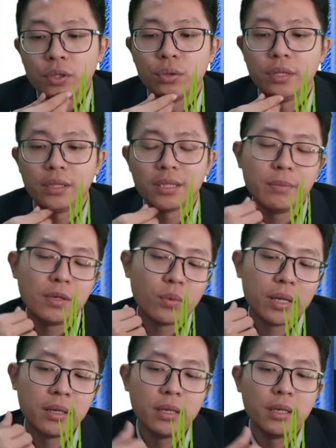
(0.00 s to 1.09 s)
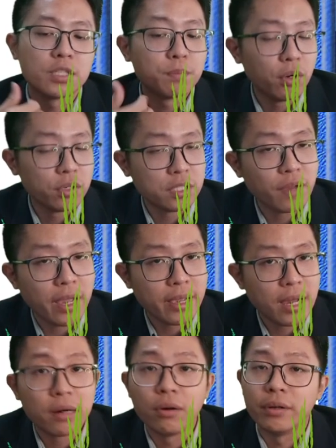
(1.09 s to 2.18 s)
to determine whether it is positive
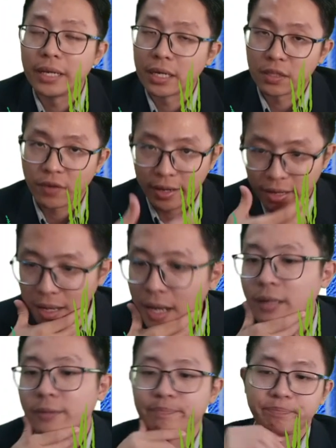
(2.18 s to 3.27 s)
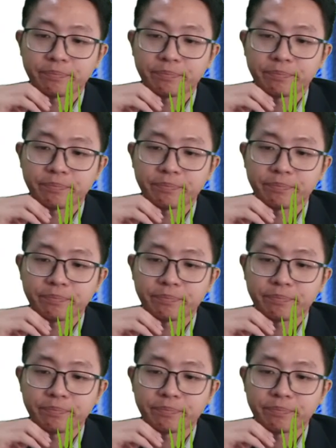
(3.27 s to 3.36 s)
IR or negative IR.